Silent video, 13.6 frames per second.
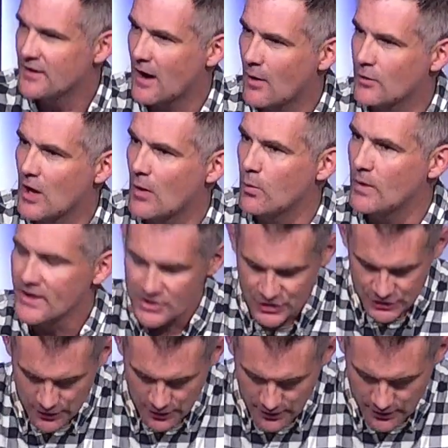are we a
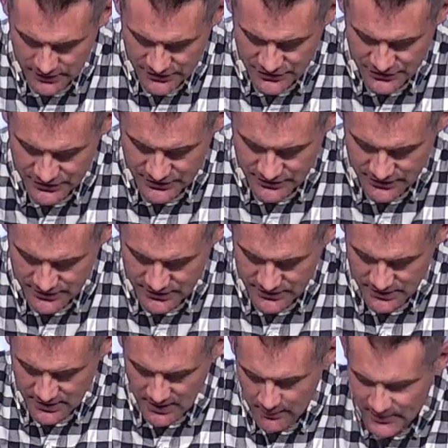church?
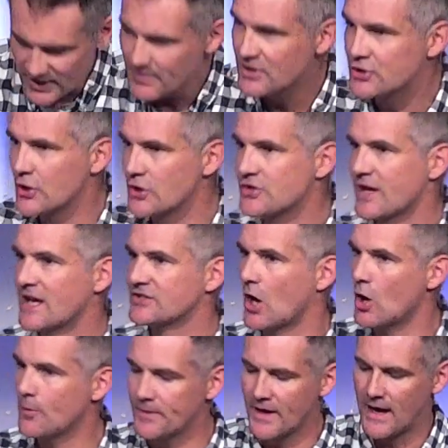Are we going to be a church that has
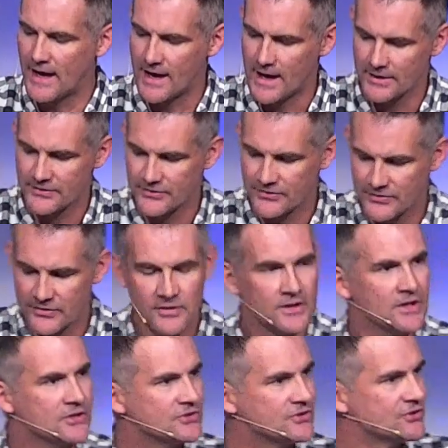open hearts,
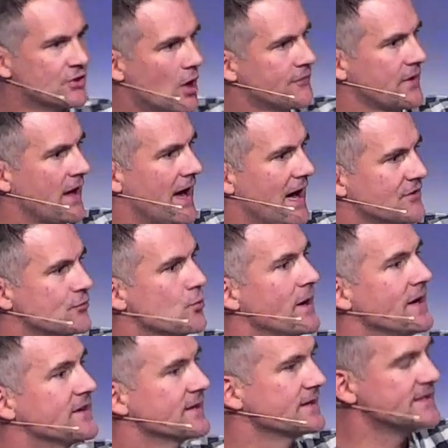soft hearts, ready
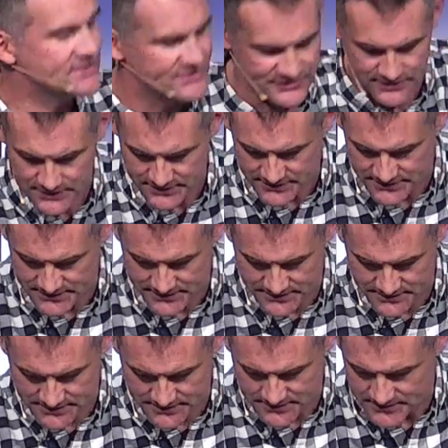to listen?
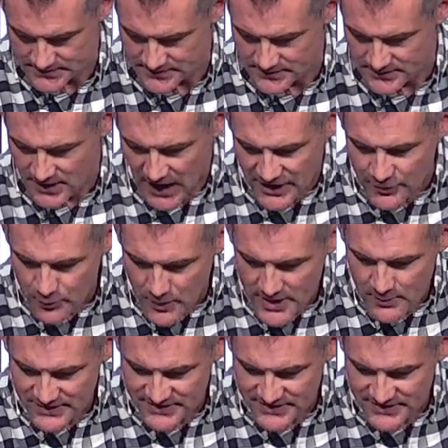Are you ready when